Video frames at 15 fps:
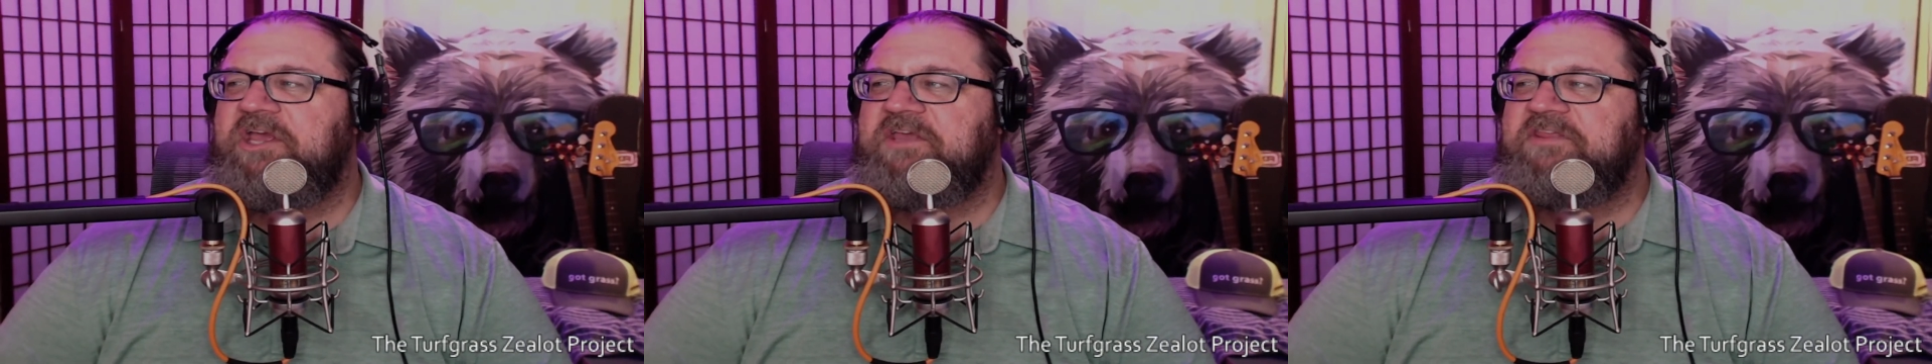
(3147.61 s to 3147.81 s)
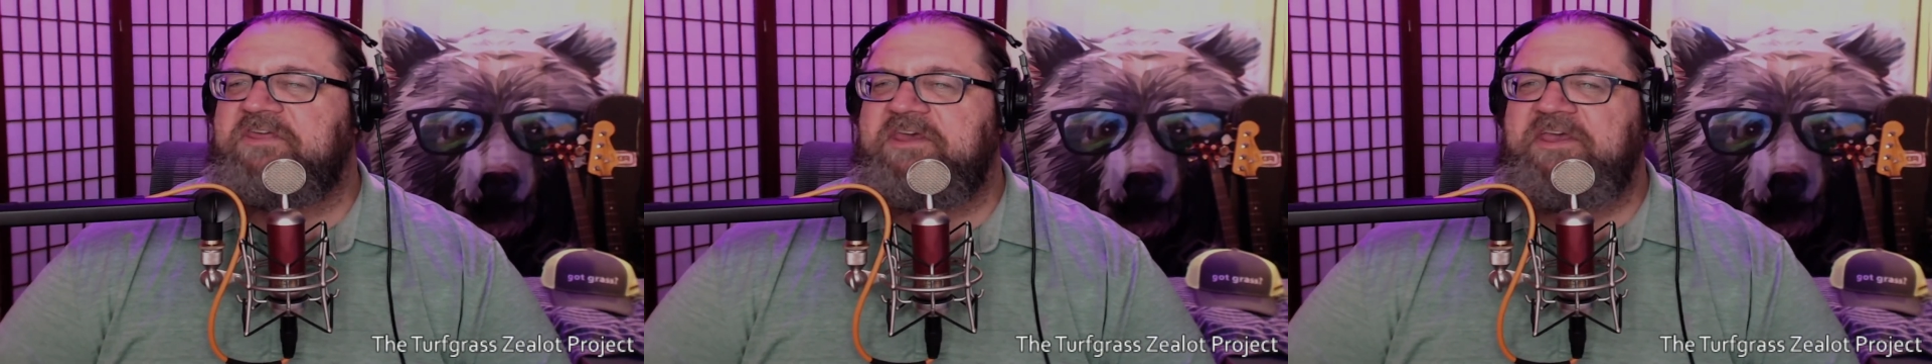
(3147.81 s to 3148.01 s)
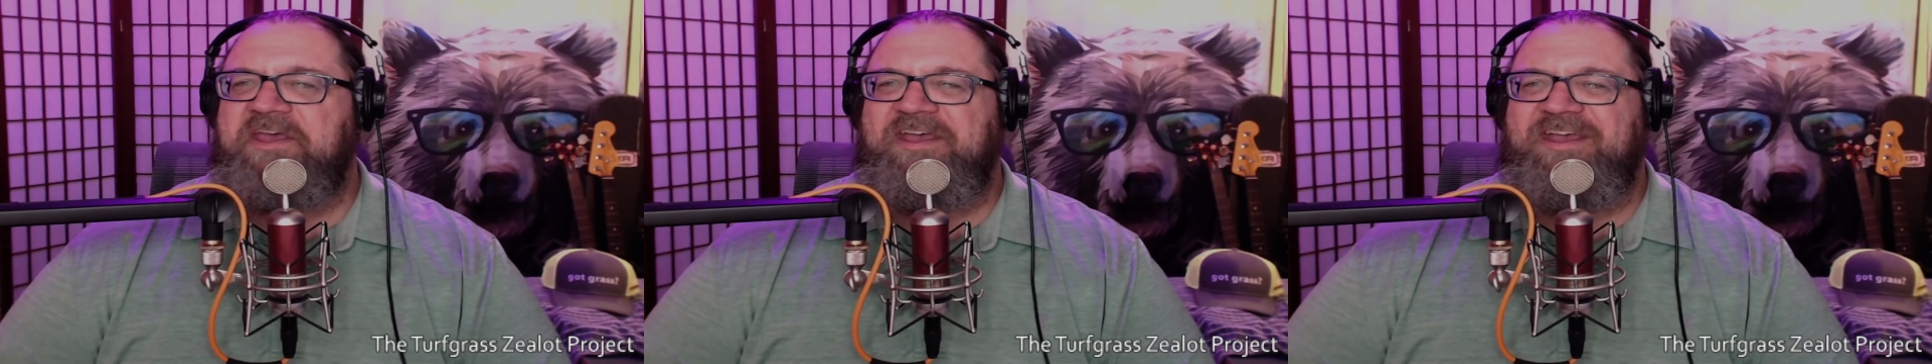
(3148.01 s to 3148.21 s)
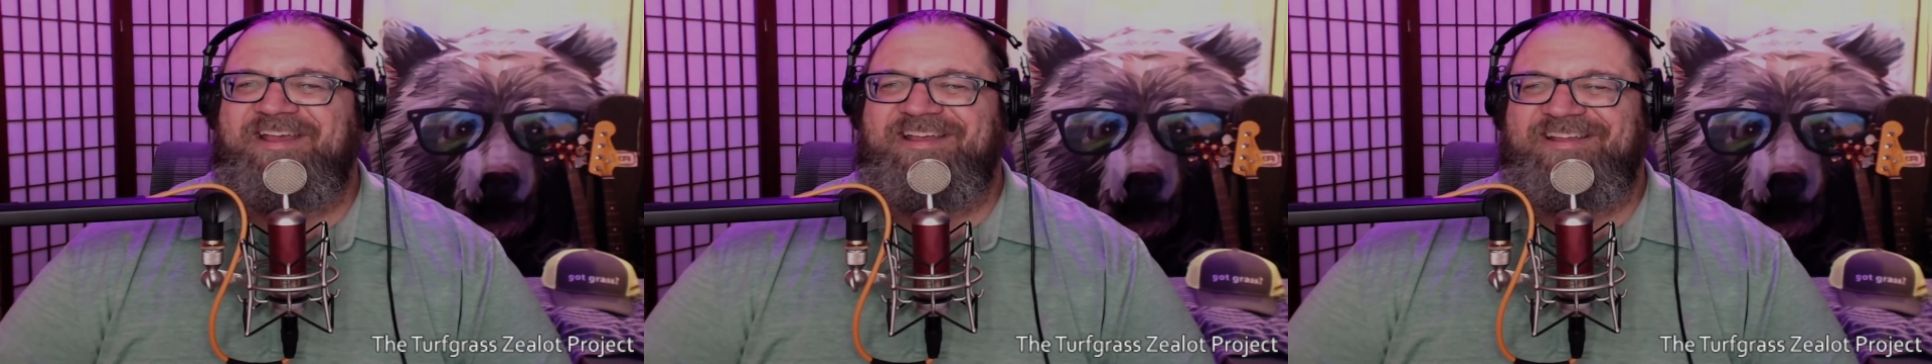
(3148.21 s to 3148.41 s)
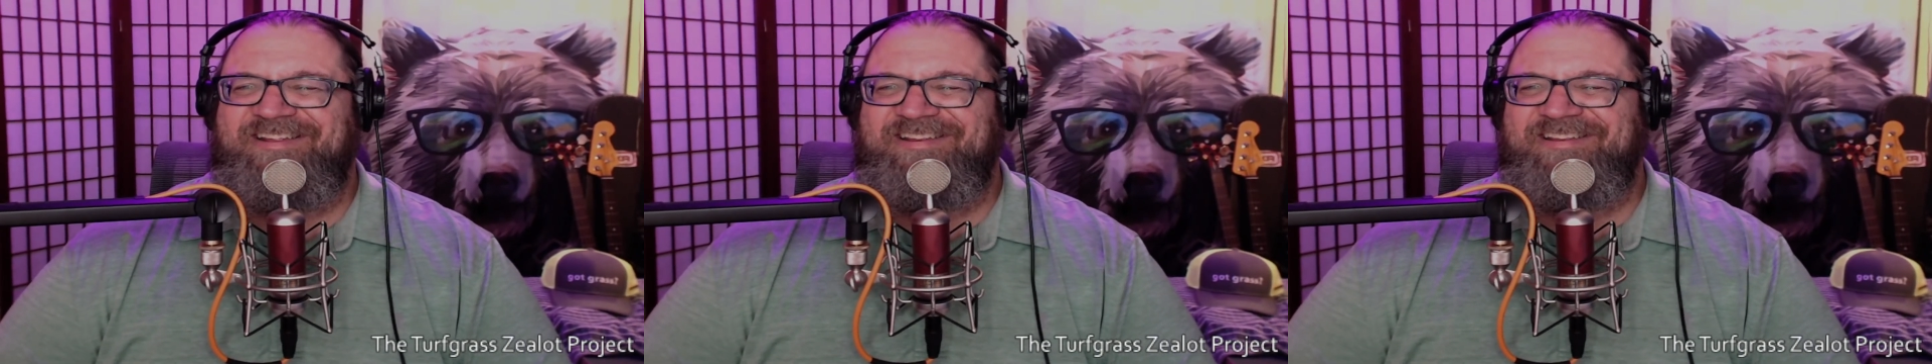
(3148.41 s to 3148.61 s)
like
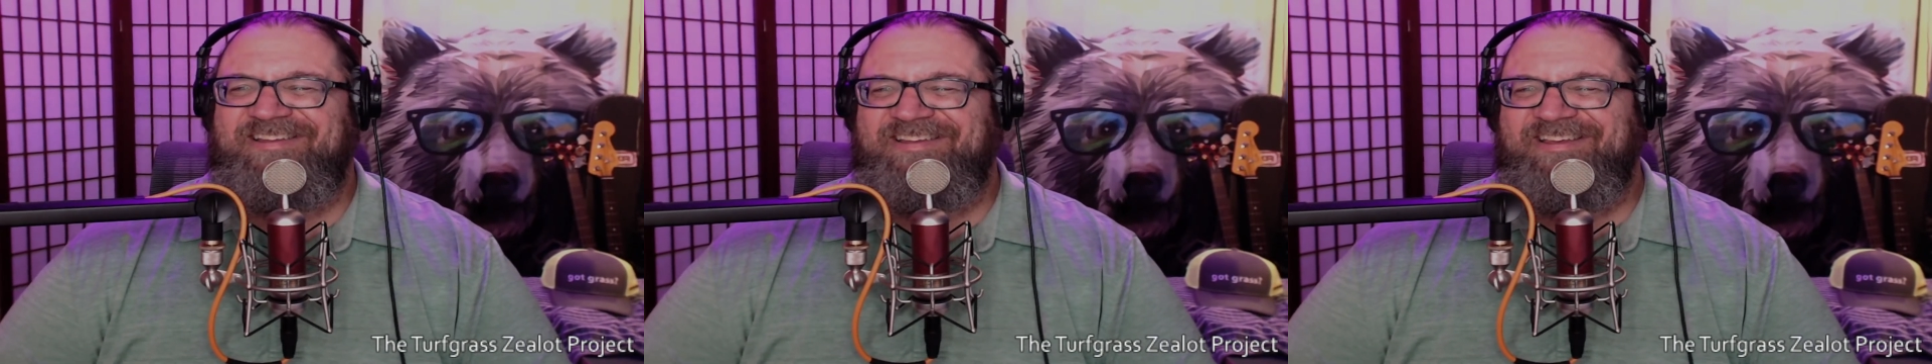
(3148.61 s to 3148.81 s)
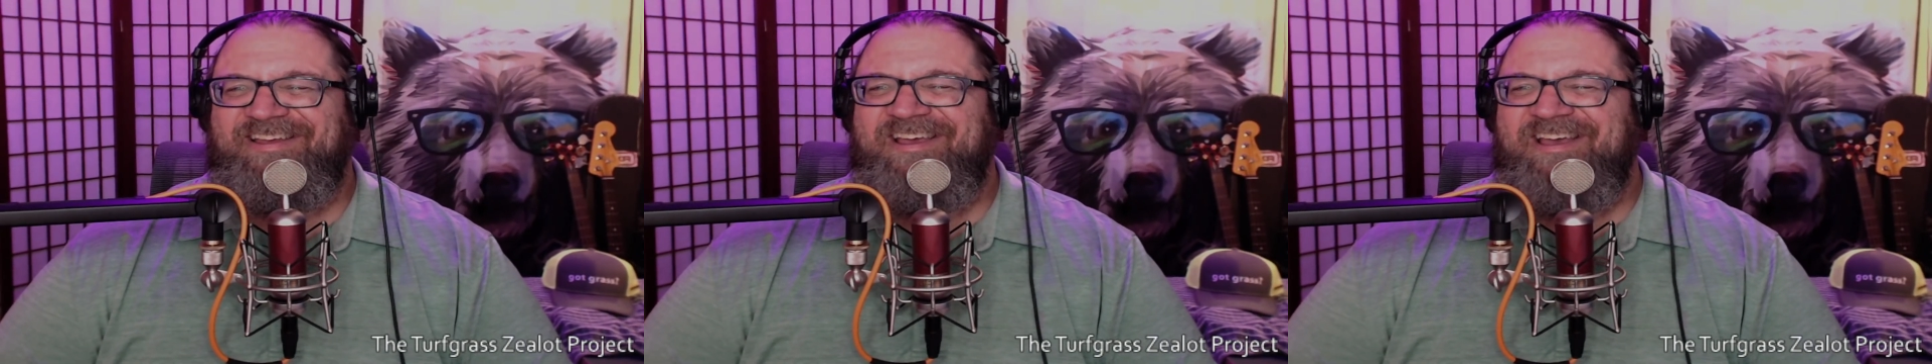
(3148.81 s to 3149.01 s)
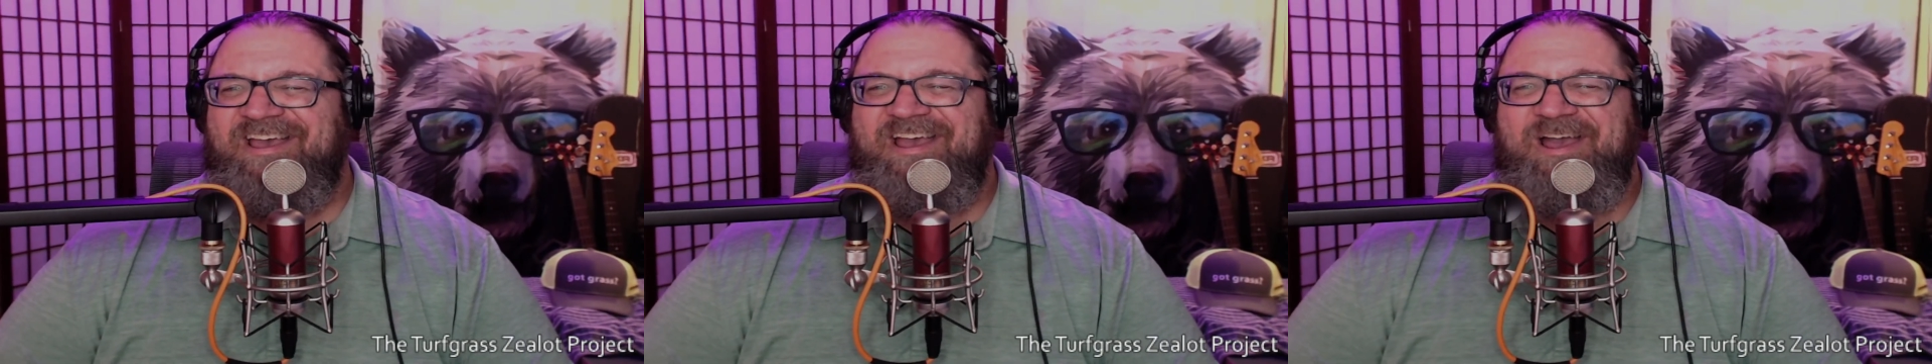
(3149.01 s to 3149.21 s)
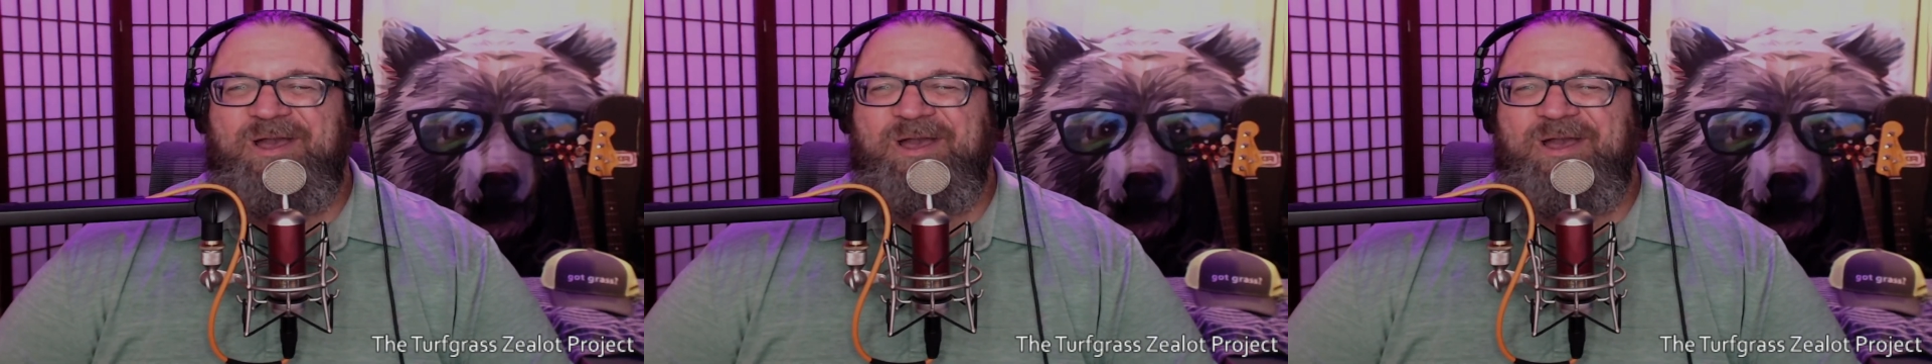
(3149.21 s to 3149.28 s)
that.